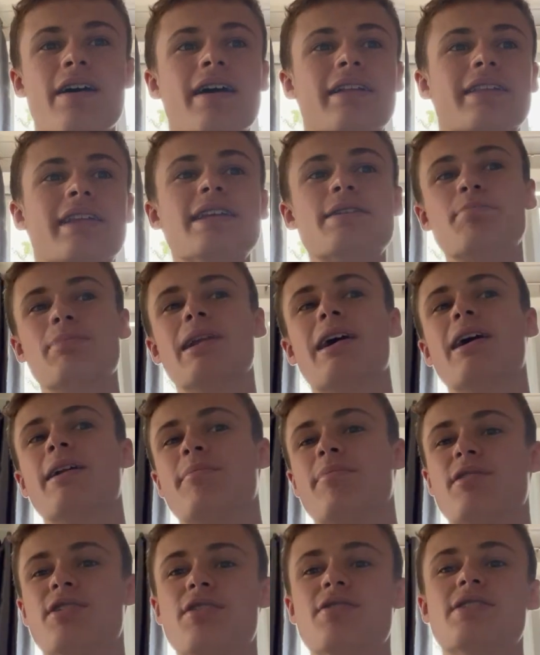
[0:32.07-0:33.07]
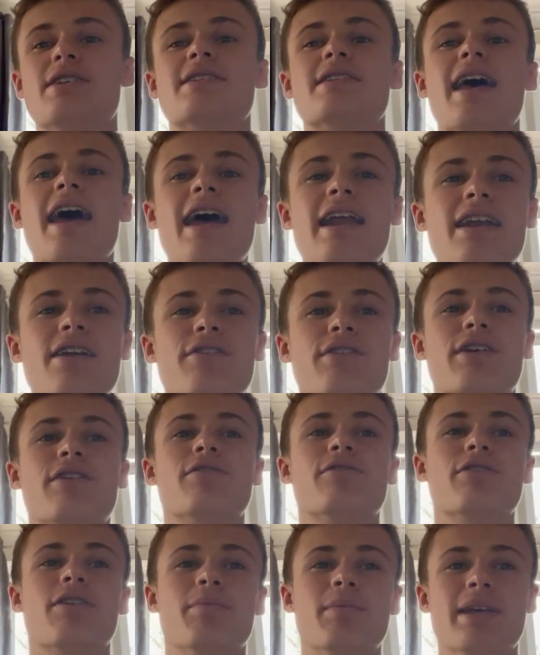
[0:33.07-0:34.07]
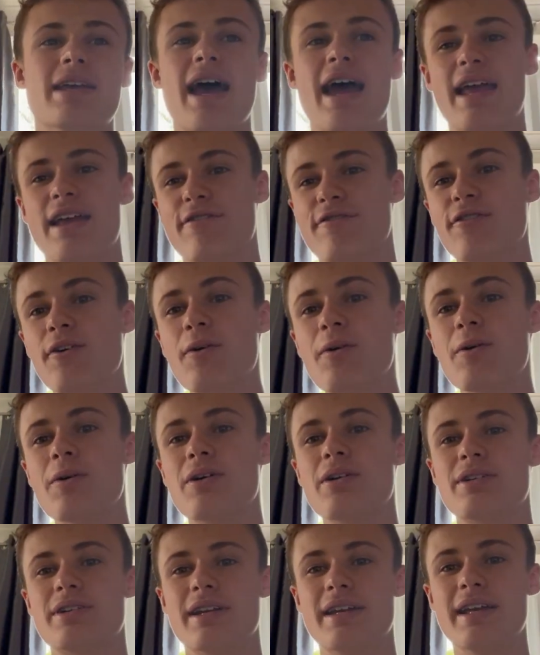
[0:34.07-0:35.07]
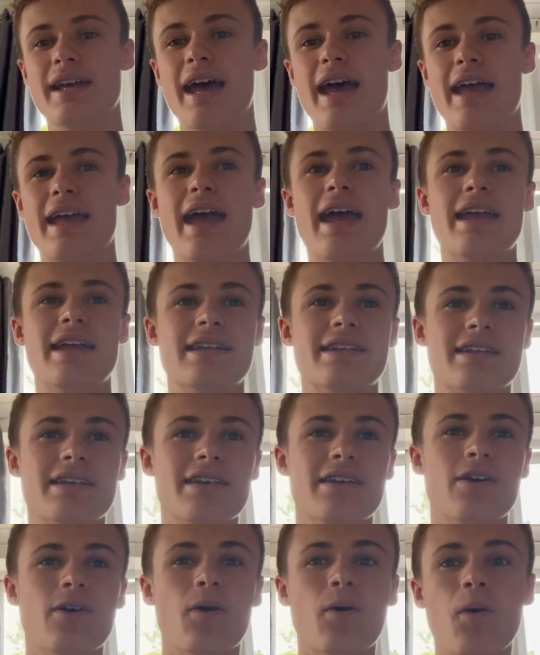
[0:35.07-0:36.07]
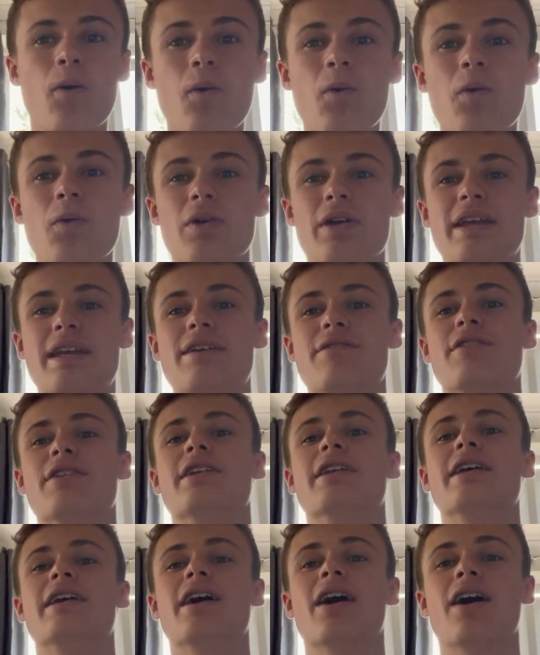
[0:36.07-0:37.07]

This plant produces anything from the A4 to the A8, or even the